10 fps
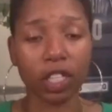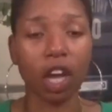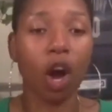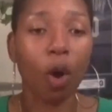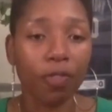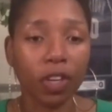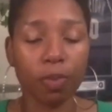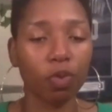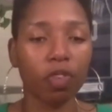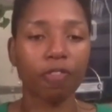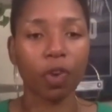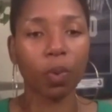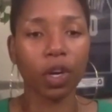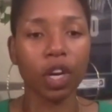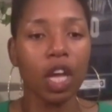Now, hopefully, moving
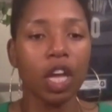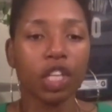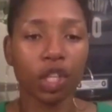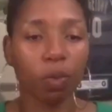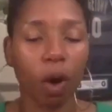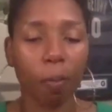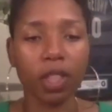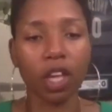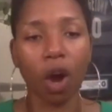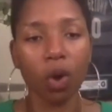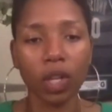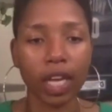forward, she won't be the only.